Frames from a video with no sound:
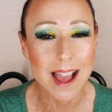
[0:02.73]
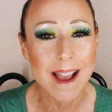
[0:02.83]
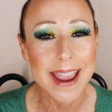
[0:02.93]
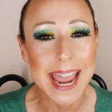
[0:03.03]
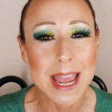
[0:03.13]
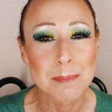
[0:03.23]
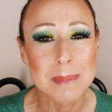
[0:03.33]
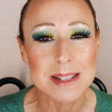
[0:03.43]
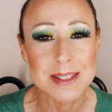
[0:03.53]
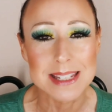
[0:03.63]
I am
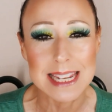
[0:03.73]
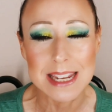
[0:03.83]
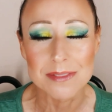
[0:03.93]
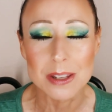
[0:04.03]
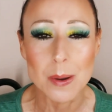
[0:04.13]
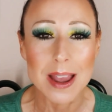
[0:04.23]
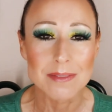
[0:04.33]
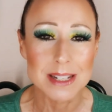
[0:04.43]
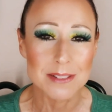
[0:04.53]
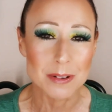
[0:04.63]
Miss D. If you
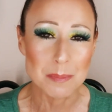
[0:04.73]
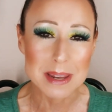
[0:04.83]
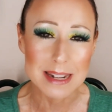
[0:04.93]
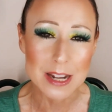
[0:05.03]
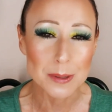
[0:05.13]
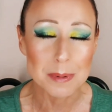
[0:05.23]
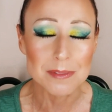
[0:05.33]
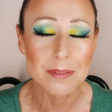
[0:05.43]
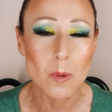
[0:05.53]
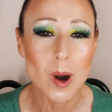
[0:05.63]
haven't ever been here
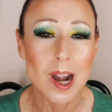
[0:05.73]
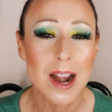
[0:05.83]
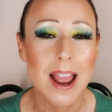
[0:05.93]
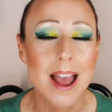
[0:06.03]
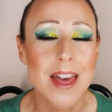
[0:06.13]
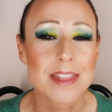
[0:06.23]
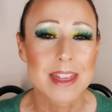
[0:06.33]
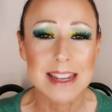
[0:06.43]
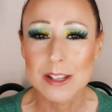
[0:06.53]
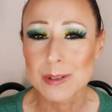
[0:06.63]
before,
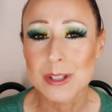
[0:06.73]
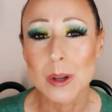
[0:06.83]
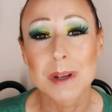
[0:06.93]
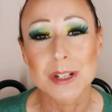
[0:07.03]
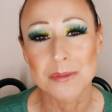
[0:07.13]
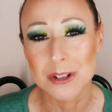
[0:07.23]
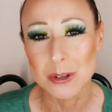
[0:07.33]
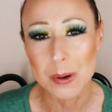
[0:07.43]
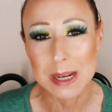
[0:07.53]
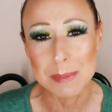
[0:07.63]
thank you so much for
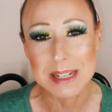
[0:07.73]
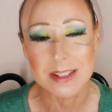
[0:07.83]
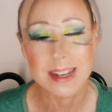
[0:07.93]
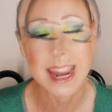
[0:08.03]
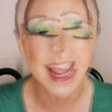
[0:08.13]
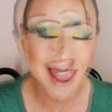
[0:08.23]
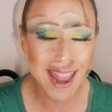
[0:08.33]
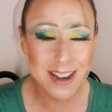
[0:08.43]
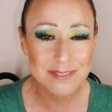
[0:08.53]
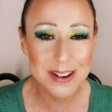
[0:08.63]
joining me today,
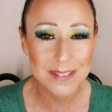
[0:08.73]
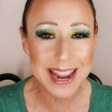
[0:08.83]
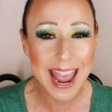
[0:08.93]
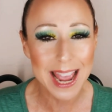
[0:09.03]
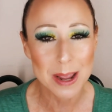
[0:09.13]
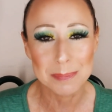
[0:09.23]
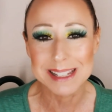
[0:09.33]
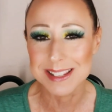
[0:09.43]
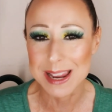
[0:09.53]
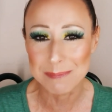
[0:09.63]
and a very happy
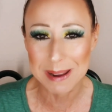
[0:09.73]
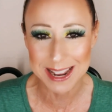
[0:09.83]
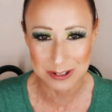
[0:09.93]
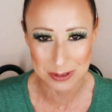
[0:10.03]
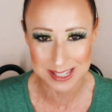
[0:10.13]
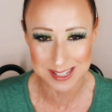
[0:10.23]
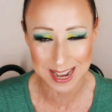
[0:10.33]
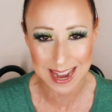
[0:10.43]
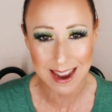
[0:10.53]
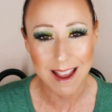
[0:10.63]
St. Patrick's
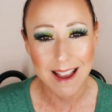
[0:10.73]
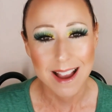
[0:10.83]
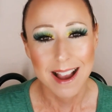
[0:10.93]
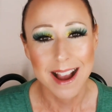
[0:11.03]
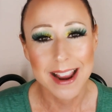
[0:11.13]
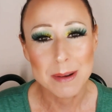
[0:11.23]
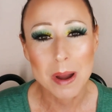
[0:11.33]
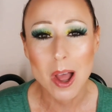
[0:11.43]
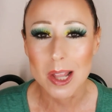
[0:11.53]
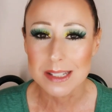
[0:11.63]
Day. I am
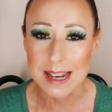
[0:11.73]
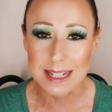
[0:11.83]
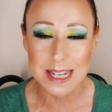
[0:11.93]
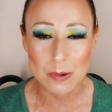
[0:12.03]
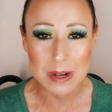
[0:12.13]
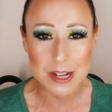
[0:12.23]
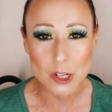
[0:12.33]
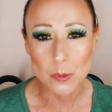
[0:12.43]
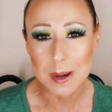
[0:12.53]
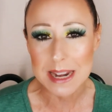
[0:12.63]
all decked out in
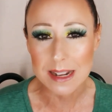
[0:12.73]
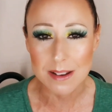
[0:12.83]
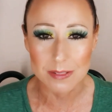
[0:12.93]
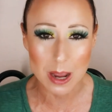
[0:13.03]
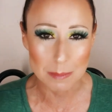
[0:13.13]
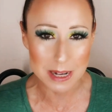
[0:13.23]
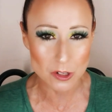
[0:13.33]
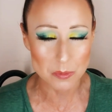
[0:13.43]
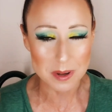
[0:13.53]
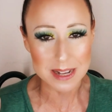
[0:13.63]
green. I've got my
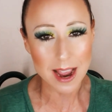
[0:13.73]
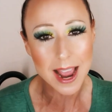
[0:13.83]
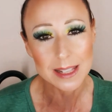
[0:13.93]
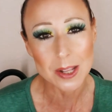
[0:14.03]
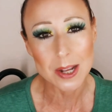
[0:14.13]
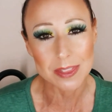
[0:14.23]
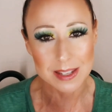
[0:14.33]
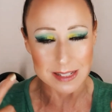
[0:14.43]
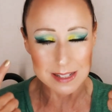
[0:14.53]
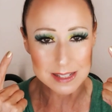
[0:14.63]
green eye look.
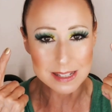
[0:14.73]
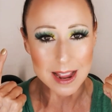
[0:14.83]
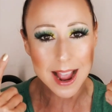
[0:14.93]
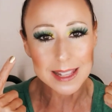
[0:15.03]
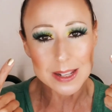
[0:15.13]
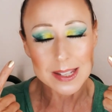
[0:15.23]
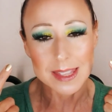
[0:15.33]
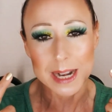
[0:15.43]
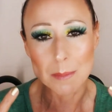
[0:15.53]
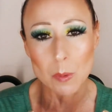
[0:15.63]
This is the eye look
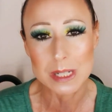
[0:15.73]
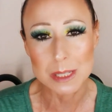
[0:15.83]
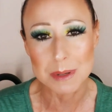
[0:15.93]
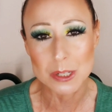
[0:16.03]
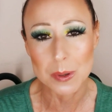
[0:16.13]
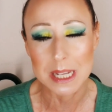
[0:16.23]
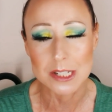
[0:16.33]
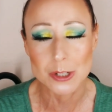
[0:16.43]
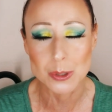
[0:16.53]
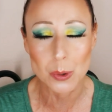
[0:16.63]
that I'm going to be doing a
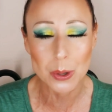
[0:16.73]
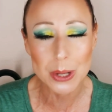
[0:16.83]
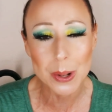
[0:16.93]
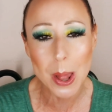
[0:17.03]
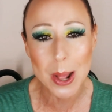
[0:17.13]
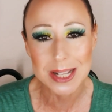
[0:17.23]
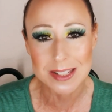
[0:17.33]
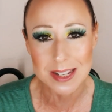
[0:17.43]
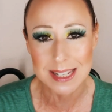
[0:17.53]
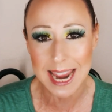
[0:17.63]
tutorial on
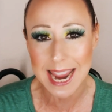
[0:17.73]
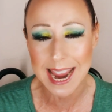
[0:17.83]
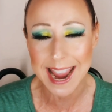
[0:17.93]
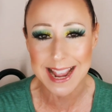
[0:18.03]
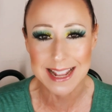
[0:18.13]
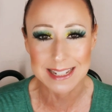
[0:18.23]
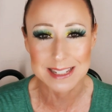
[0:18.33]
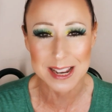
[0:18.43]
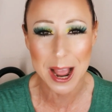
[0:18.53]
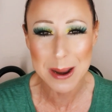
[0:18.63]
today,
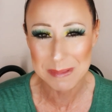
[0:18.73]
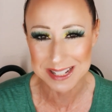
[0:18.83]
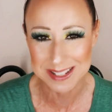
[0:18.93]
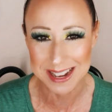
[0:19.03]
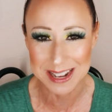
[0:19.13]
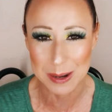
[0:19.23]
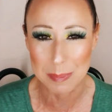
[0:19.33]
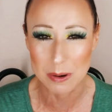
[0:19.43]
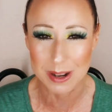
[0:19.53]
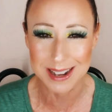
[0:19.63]
and I'm excited
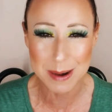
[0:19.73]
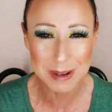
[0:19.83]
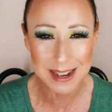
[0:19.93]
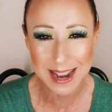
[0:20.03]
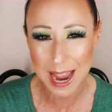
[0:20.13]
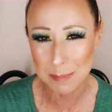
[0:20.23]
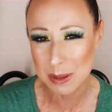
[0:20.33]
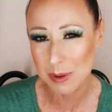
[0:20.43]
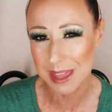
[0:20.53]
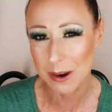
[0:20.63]
about it. I'm kind of
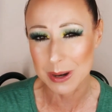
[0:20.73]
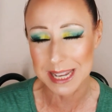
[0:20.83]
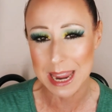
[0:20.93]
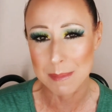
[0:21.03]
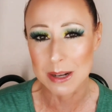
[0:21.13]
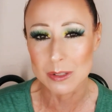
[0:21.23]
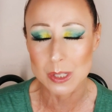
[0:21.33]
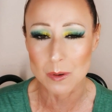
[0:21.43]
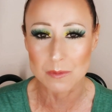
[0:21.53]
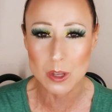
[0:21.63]
happy with how it came out,
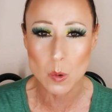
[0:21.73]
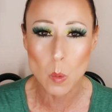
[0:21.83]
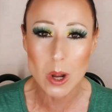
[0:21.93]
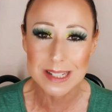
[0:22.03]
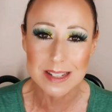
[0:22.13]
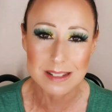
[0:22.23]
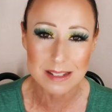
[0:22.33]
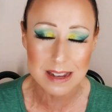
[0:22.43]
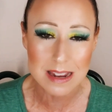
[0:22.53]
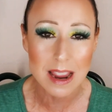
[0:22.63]
so if you want to
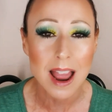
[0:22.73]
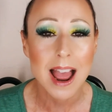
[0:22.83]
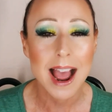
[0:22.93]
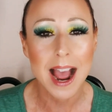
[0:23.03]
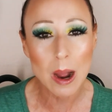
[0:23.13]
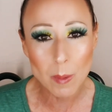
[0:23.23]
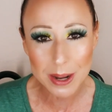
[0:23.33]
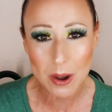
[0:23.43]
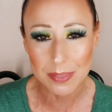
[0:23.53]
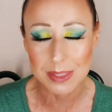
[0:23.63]
see how I
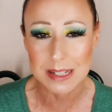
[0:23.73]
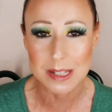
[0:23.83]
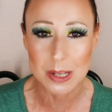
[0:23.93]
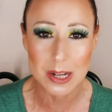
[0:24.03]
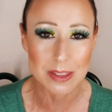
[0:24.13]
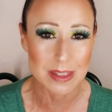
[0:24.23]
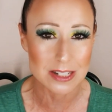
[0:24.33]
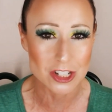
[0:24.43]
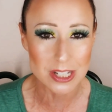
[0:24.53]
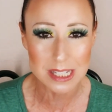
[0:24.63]
got this look,
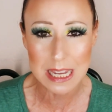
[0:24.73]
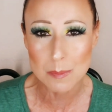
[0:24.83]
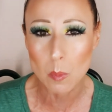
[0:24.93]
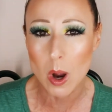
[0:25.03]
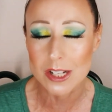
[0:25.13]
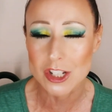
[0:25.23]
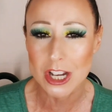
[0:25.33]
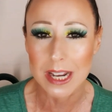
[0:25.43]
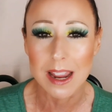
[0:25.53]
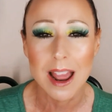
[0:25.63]
then just keep
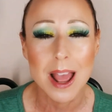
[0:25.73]
watching.